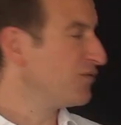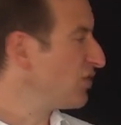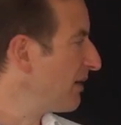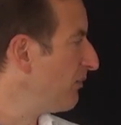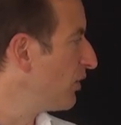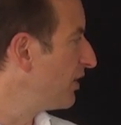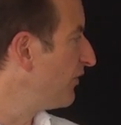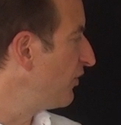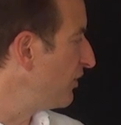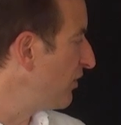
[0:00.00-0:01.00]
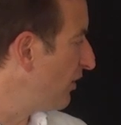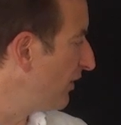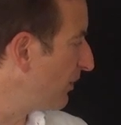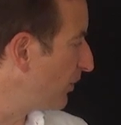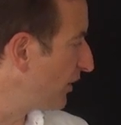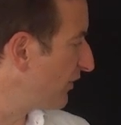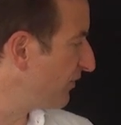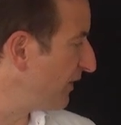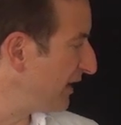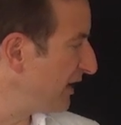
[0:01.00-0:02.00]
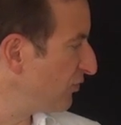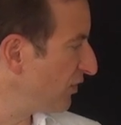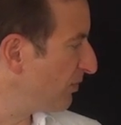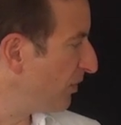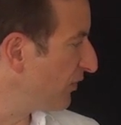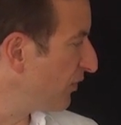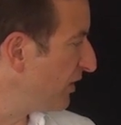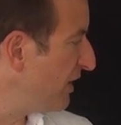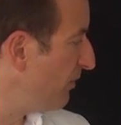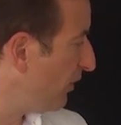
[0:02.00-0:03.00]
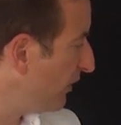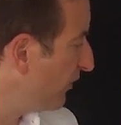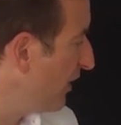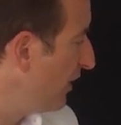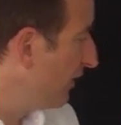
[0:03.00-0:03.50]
checkerboard, so you know how that works, finding interest points or key points,